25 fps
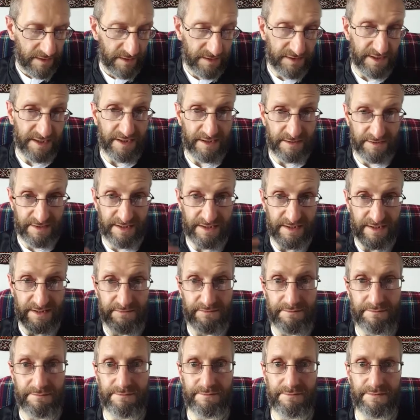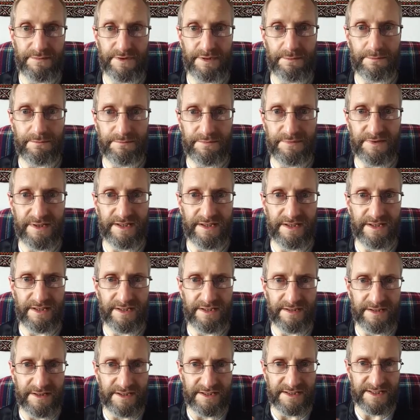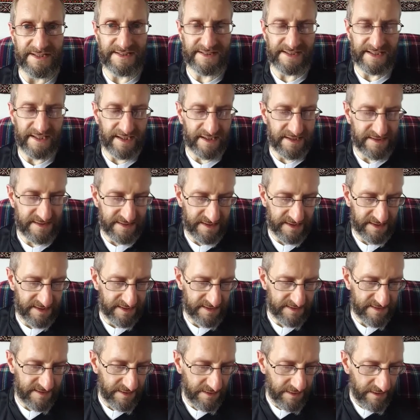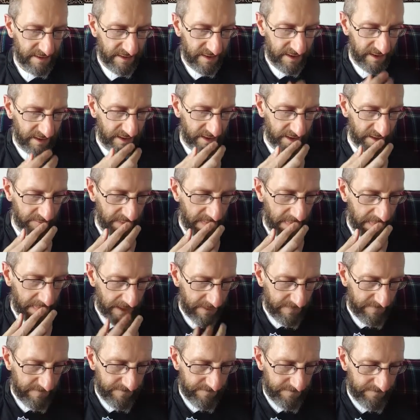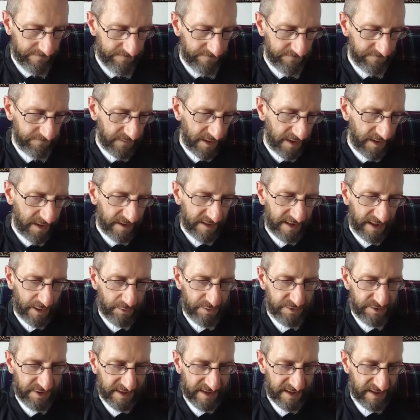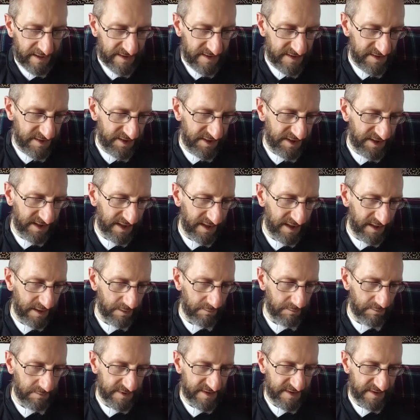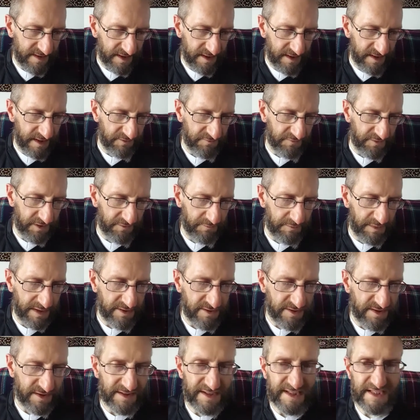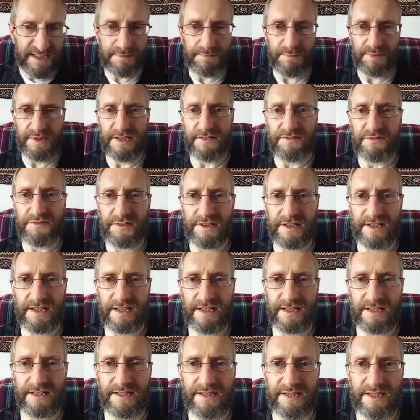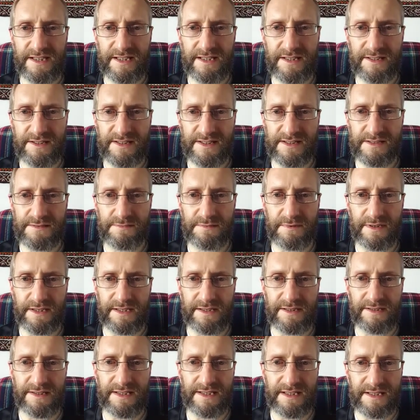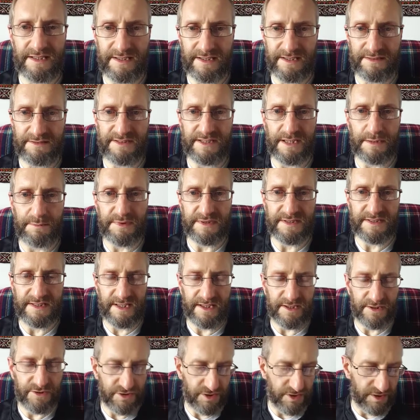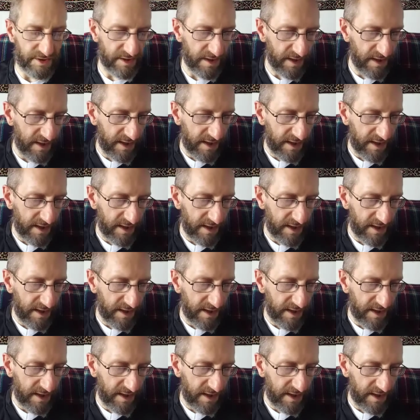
The disguise, that is. Now, with regards to themes, I've mentioned these briefly in the interpretation.